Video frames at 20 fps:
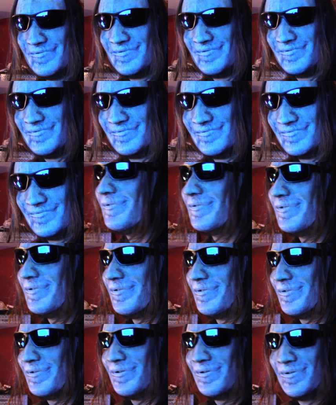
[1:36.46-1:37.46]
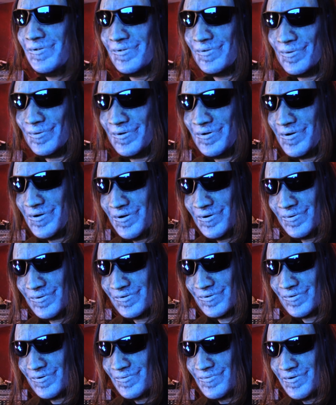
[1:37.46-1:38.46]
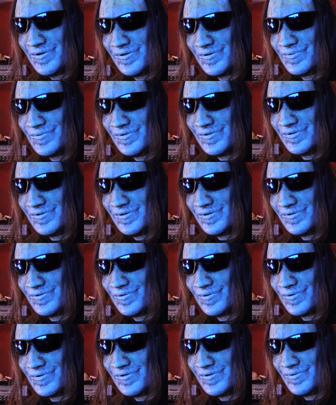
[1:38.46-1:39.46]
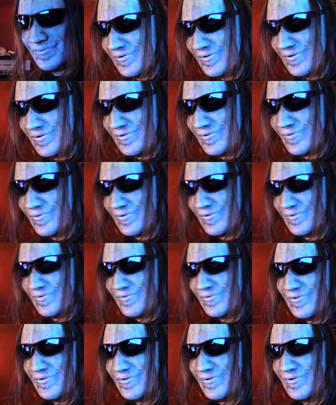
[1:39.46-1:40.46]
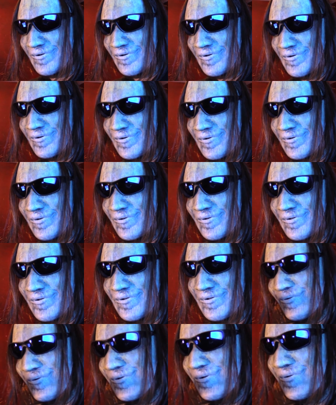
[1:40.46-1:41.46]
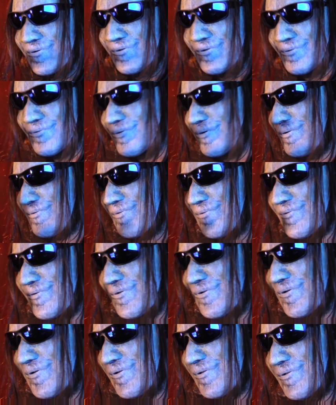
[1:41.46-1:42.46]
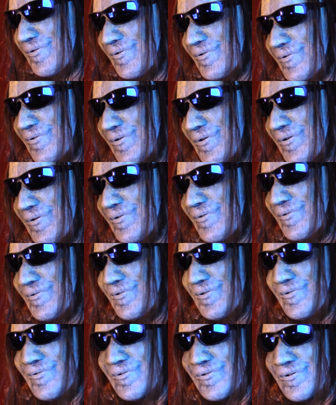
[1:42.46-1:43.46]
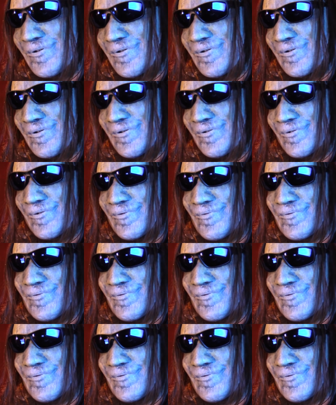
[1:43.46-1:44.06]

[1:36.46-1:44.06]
And these songs will always remind me of that trip. I drove the whole, probably 13 or 1,700